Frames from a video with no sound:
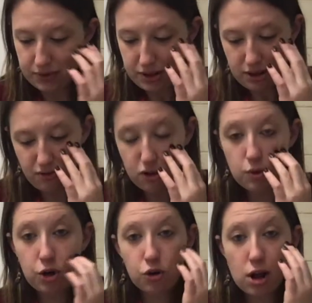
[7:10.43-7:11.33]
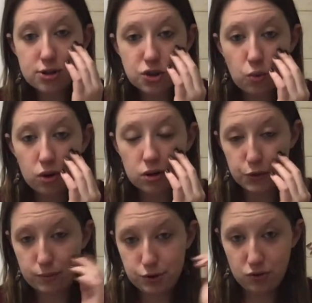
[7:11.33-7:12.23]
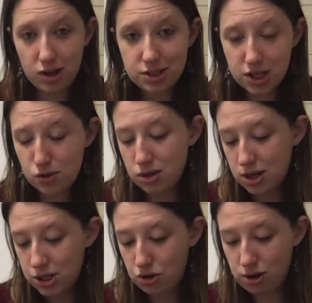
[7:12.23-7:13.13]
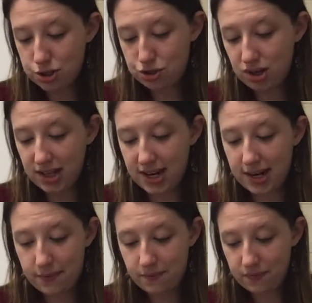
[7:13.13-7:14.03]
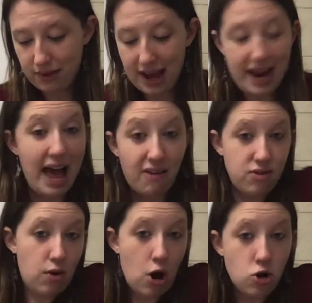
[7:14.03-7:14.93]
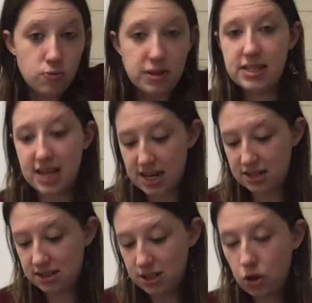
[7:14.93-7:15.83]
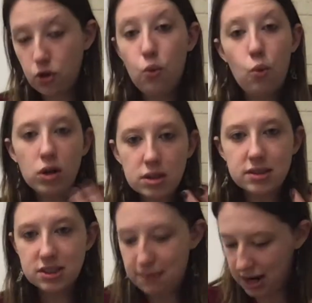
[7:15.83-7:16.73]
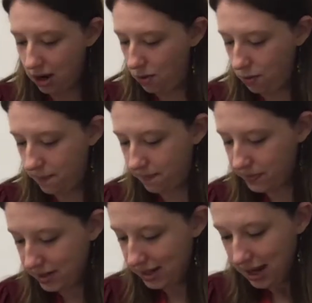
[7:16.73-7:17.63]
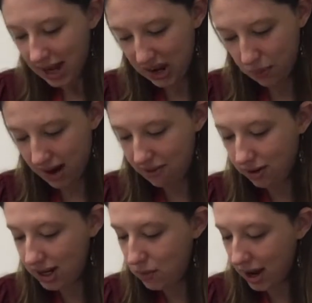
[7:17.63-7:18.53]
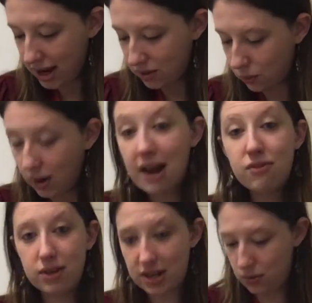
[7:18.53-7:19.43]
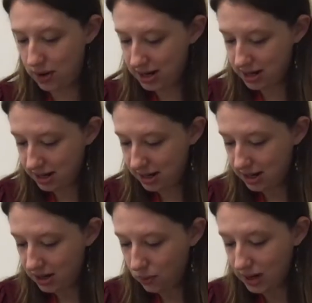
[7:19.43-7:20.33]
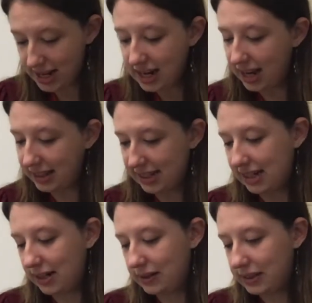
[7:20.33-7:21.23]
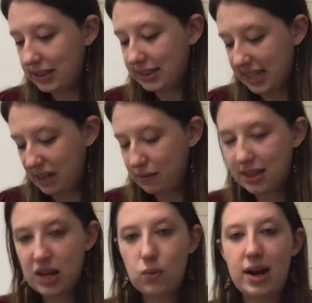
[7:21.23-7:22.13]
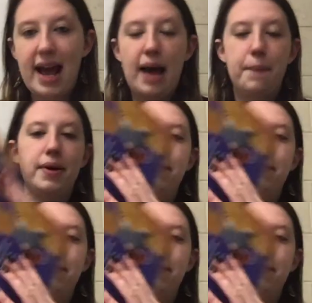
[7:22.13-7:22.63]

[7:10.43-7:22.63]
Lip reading: He flew across the world from Toronto to Australia. I have no home, he said. The world is my home. And whenever he went, wherever he went, when he got there, the same thing would happen.